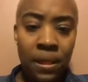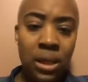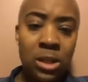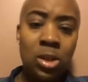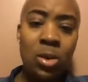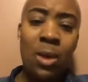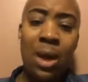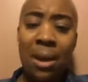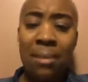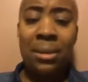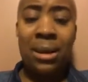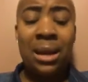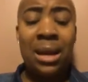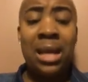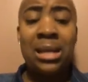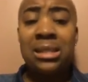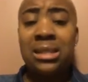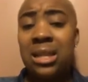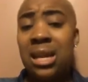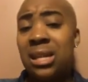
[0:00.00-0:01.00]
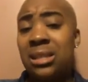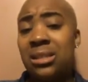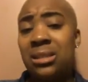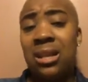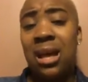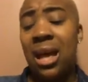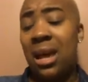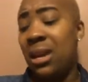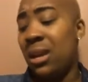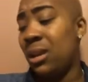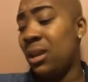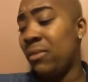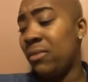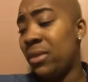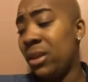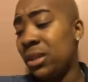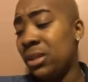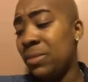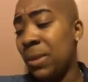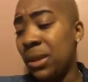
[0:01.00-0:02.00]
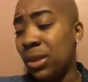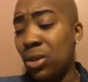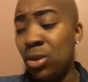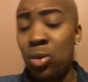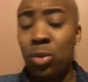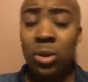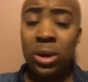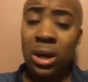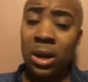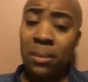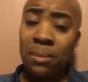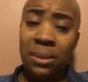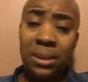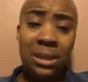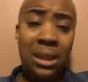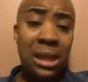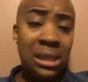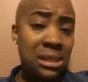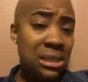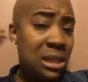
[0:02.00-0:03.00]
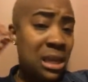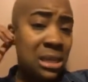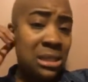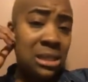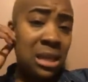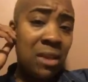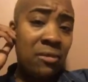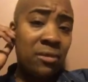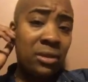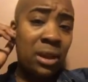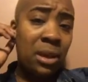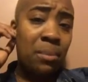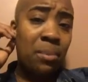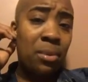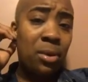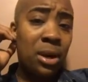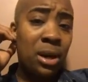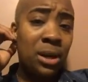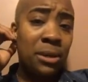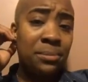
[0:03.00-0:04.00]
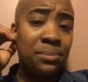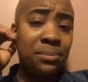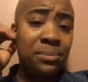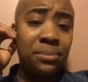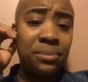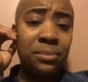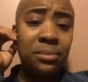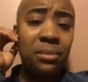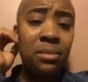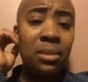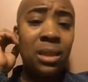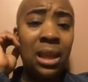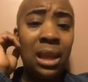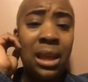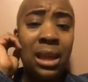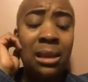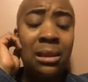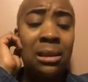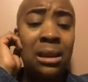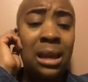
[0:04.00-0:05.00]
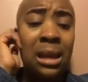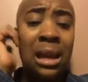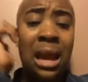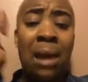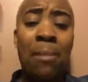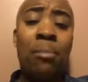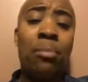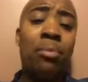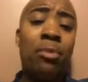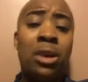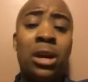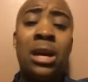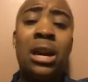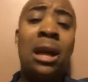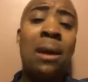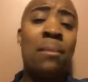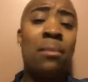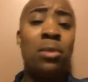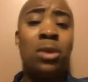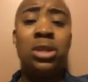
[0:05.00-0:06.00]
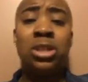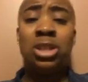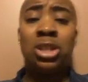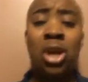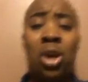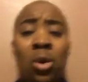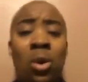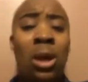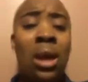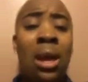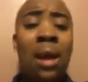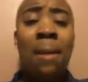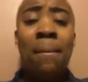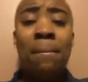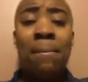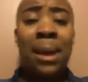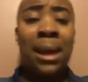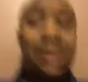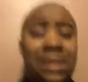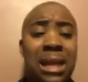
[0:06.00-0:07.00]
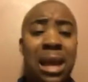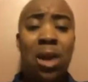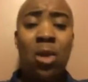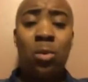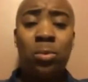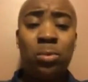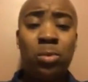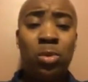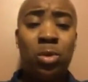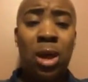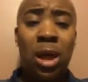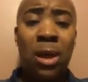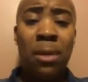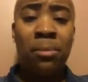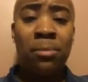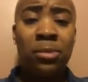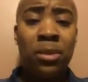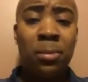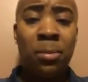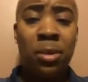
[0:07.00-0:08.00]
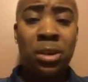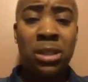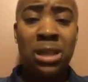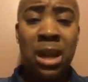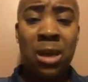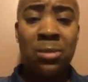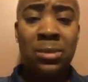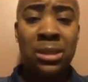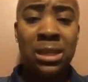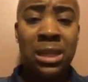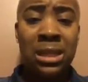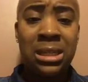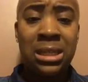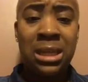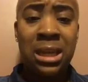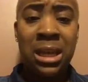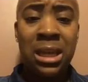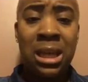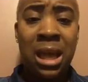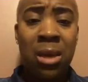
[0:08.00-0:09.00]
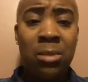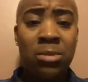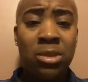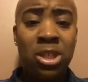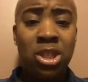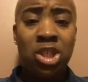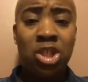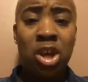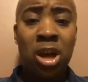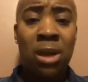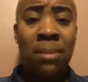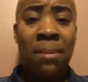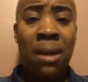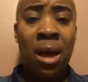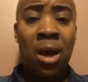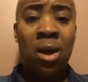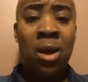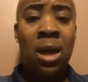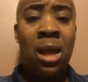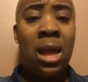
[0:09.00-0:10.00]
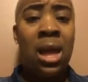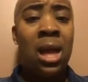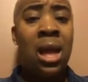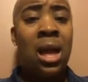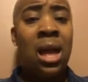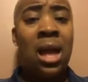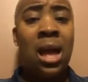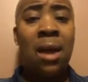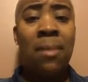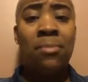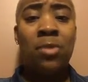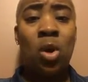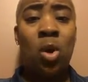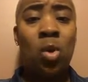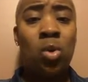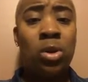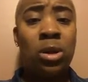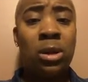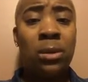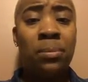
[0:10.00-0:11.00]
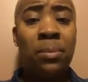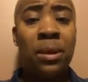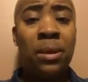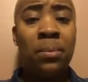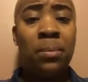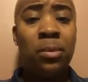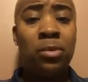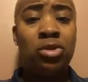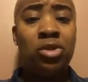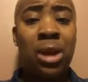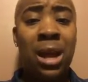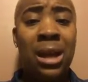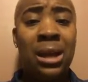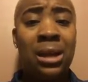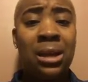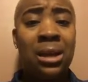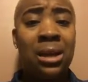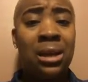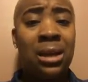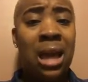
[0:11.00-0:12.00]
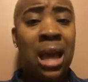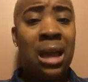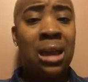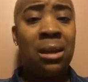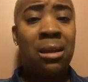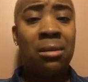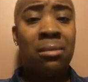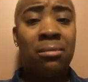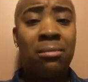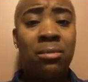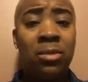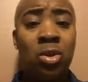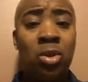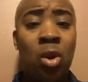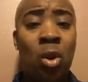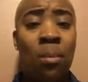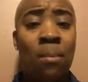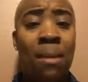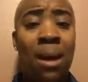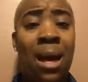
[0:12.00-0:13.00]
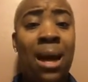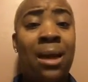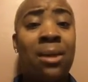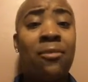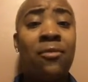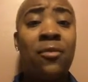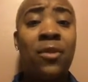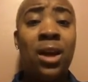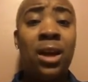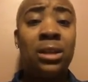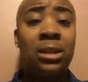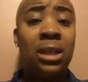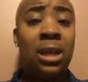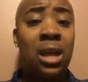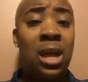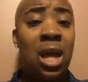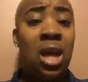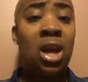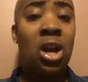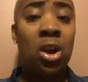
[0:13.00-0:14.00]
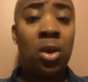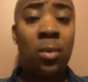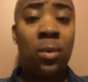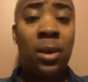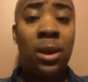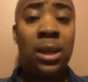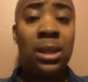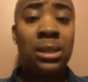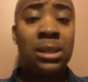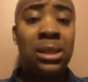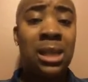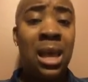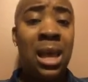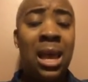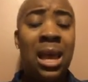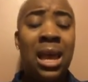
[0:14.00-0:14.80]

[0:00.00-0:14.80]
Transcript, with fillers: So I mean that's that's I didn't even expect to go there, but that's that's definitely important. And I brought it up more so back to I hope um the person that was listening that was just talking about um, the older people trying to kind of you know mind fuck the younger ones